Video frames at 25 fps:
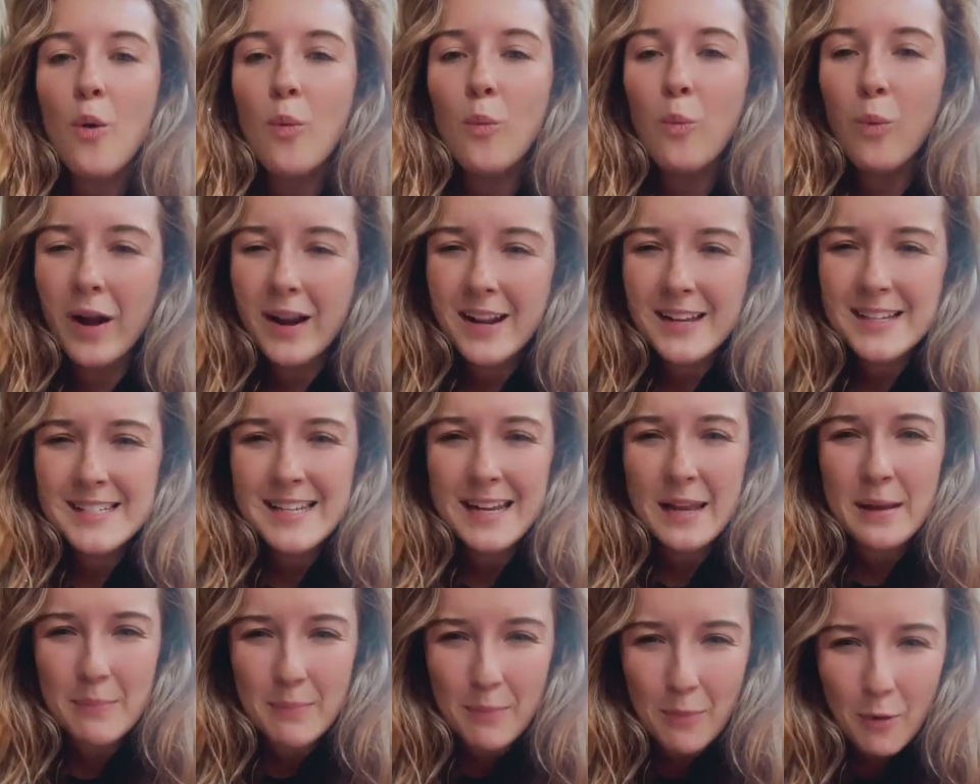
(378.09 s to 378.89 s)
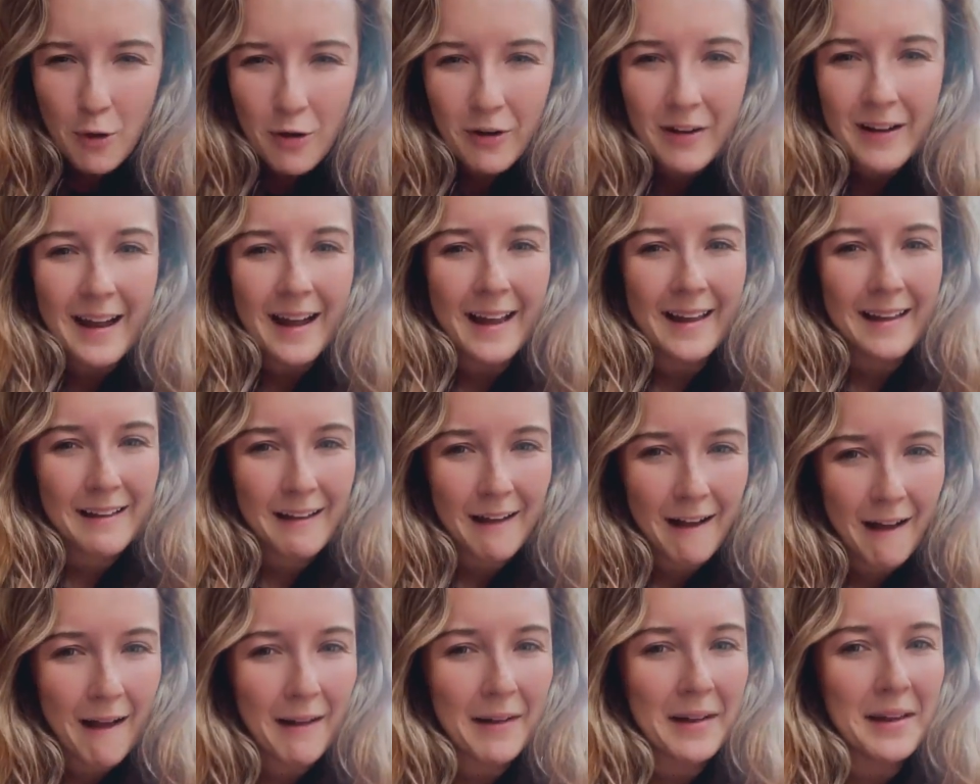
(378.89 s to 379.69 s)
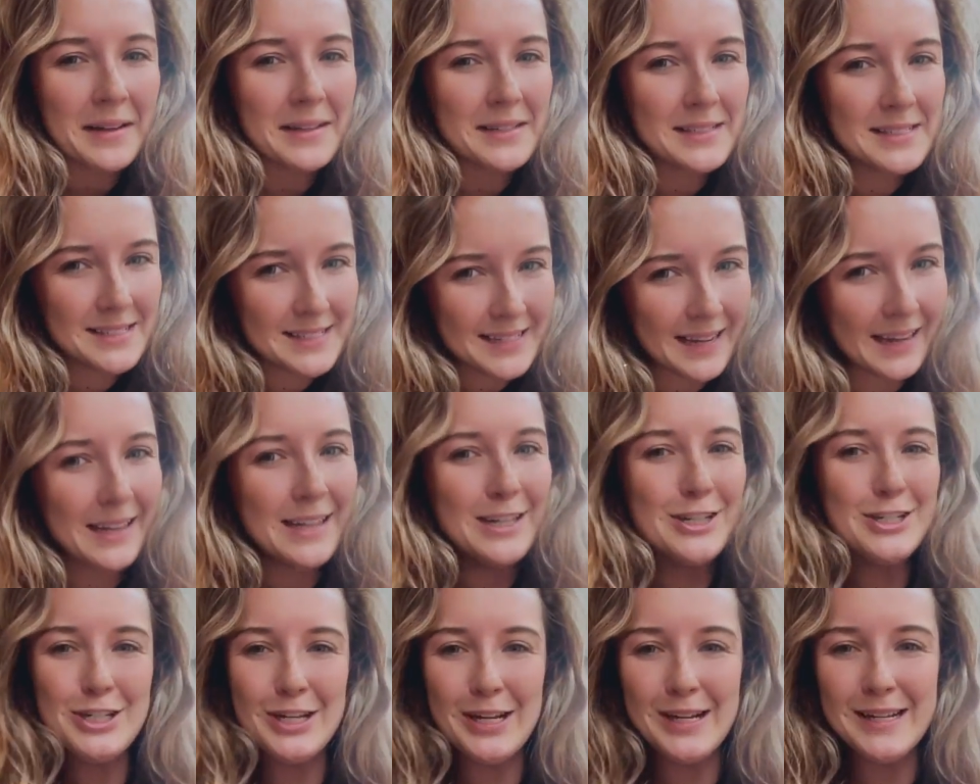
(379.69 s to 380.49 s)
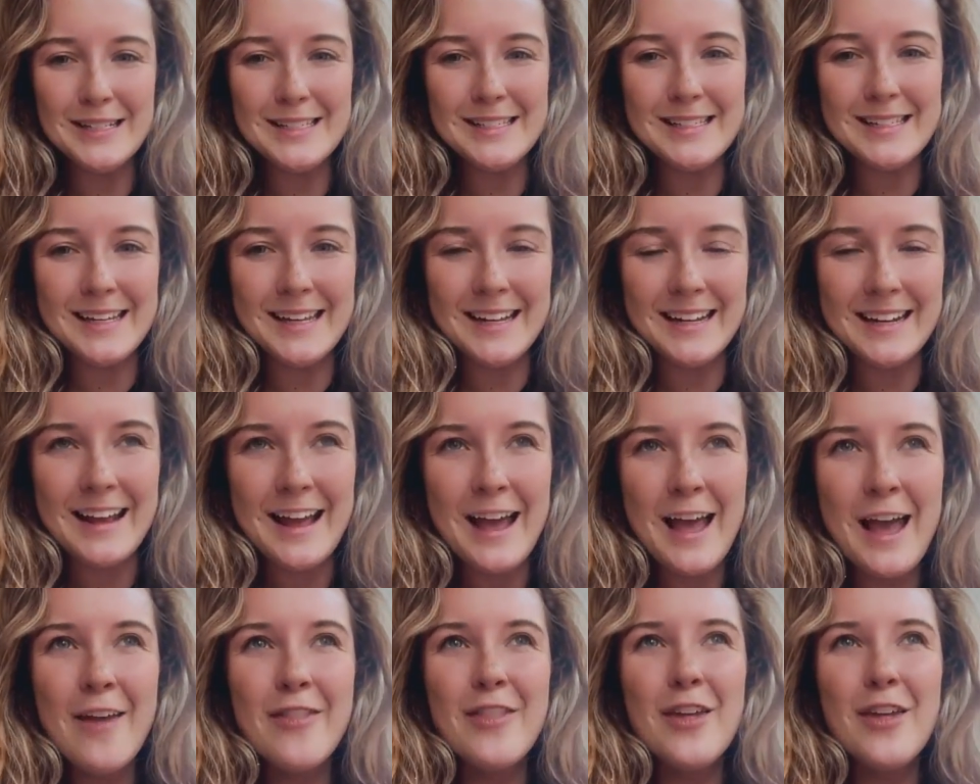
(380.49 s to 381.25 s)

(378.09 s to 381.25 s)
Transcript: What is a more iconic second chance scene